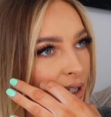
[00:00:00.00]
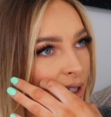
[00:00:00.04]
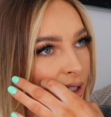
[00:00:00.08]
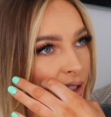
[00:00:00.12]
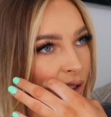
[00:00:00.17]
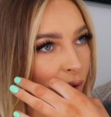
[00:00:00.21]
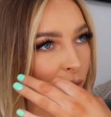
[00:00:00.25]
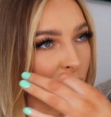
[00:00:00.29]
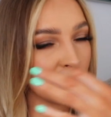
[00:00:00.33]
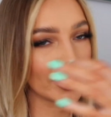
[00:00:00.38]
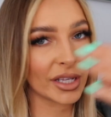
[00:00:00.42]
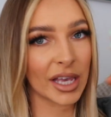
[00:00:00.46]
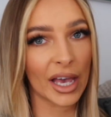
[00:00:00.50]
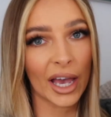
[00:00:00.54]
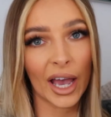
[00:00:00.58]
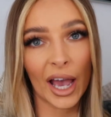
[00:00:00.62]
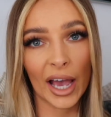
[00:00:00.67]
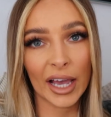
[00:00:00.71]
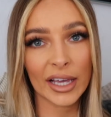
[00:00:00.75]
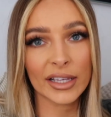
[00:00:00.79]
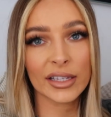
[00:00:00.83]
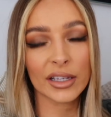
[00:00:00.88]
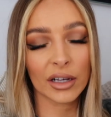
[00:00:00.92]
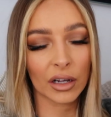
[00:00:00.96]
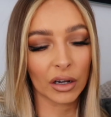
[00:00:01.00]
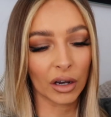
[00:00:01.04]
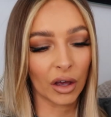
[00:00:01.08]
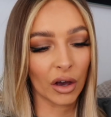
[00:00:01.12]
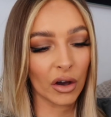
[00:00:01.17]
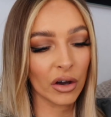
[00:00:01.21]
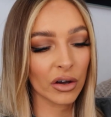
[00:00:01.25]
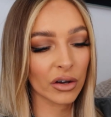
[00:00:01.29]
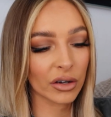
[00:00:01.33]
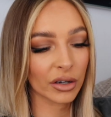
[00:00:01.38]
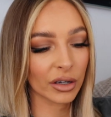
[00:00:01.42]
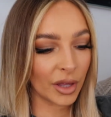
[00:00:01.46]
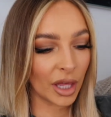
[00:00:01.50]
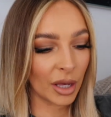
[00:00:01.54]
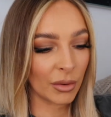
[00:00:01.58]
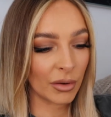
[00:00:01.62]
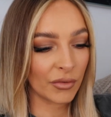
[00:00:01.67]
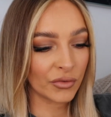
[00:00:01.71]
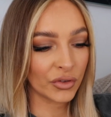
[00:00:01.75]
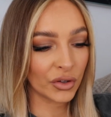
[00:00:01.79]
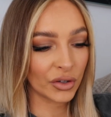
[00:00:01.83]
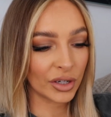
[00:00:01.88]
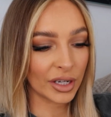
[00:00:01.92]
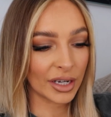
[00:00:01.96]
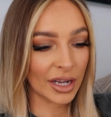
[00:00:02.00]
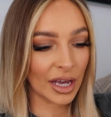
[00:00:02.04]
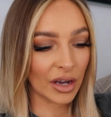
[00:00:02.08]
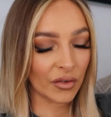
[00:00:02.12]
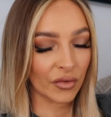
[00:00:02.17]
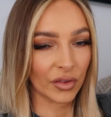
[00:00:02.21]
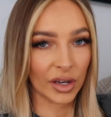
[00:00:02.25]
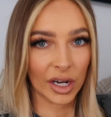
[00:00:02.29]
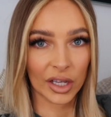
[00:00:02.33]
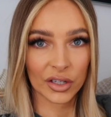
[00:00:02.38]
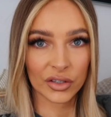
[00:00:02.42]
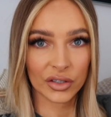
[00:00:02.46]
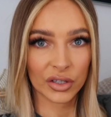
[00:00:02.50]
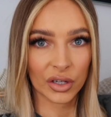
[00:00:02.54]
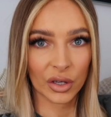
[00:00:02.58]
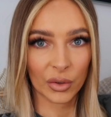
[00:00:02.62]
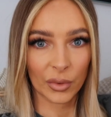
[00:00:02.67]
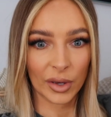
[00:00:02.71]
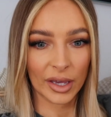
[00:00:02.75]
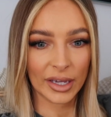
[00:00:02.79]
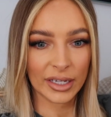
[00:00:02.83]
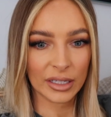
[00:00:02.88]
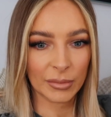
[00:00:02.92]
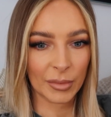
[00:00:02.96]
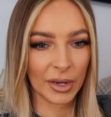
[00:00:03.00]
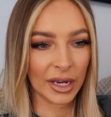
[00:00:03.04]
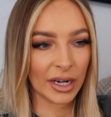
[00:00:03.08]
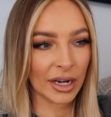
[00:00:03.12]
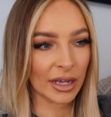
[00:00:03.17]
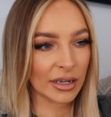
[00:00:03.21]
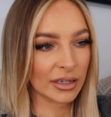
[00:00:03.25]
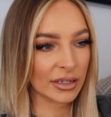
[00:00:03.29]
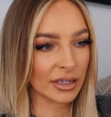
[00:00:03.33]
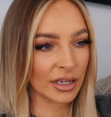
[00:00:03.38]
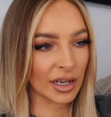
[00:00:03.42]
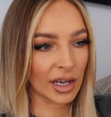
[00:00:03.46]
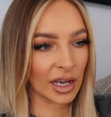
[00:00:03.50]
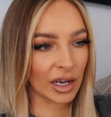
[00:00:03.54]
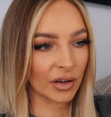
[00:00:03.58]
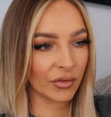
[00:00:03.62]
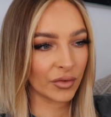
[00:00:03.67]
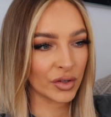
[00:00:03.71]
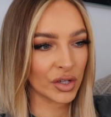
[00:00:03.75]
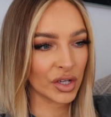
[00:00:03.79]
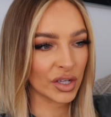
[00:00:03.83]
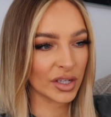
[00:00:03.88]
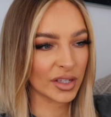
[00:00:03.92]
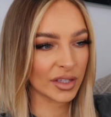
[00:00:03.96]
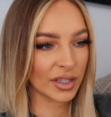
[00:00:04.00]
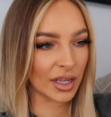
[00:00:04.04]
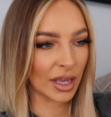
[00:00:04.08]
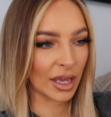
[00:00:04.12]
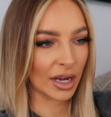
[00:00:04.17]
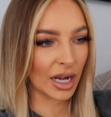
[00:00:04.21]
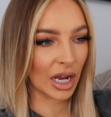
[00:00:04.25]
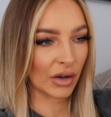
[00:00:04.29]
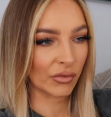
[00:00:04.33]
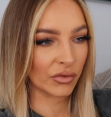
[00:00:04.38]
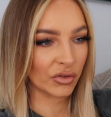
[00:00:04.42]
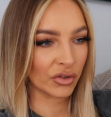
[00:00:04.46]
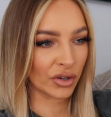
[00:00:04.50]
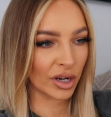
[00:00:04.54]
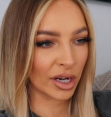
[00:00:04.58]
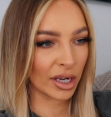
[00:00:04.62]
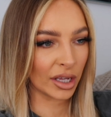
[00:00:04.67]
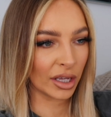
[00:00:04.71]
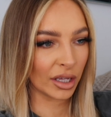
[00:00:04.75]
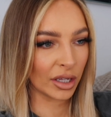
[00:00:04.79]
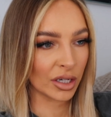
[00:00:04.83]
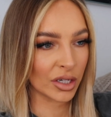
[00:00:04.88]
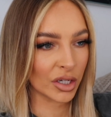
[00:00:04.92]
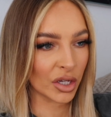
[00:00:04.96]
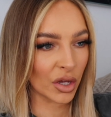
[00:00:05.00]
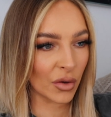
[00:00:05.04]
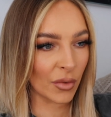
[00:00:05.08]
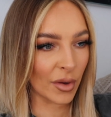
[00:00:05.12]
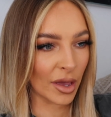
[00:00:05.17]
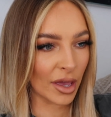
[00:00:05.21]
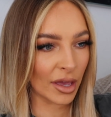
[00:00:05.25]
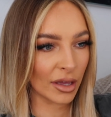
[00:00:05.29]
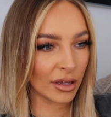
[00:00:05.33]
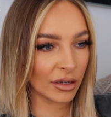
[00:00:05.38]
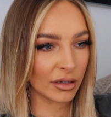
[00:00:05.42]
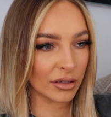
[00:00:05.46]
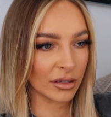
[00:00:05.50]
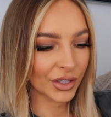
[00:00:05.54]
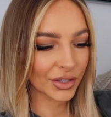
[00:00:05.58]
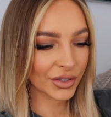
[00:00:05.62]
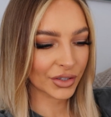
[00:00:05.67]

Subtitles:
So he does it at 8 o'clock, and we've done it now for the last 2 weeks, me and Andy have. We just sit and have a drink and do it.